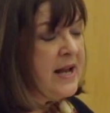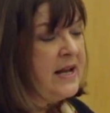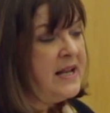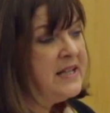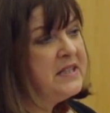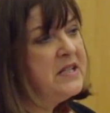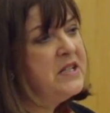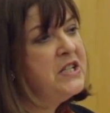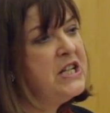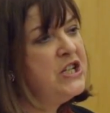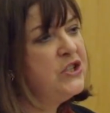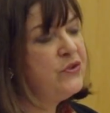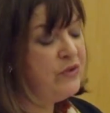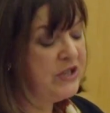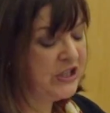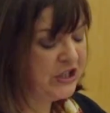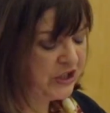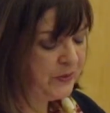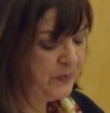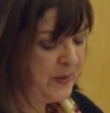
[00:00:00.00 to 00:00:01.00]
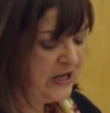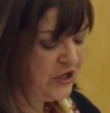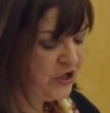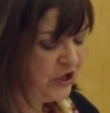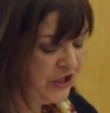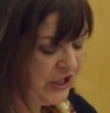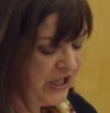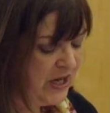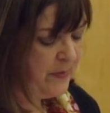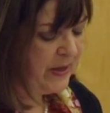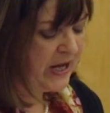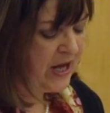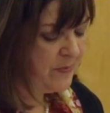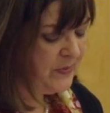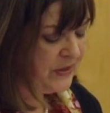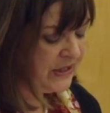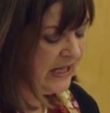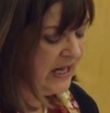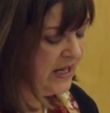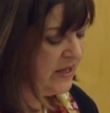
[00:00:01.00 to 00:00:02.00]
Listen to his recent speeches and it
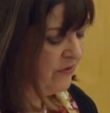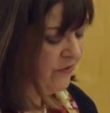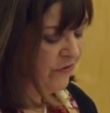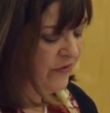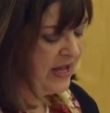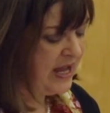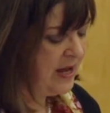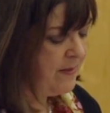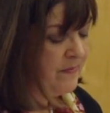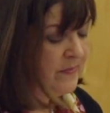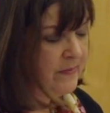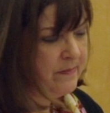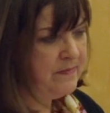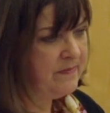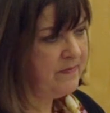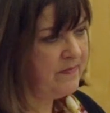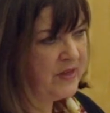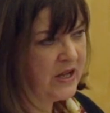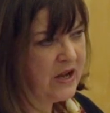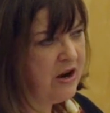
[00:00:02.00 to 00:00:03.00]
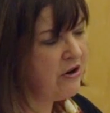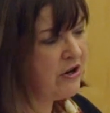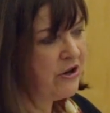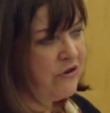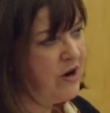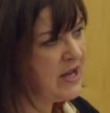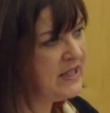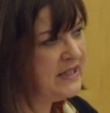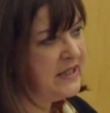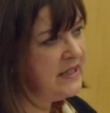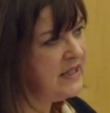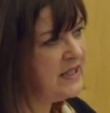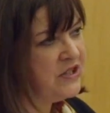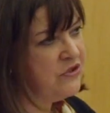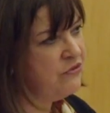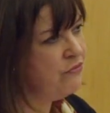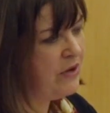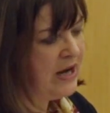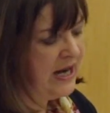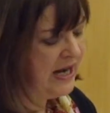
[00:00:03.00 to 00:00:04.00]
becomes clear that for him, the current crisis
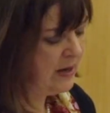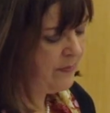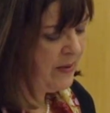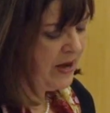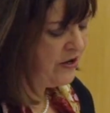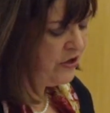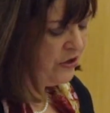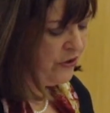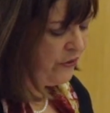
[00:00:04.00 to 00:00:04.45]
isn't really about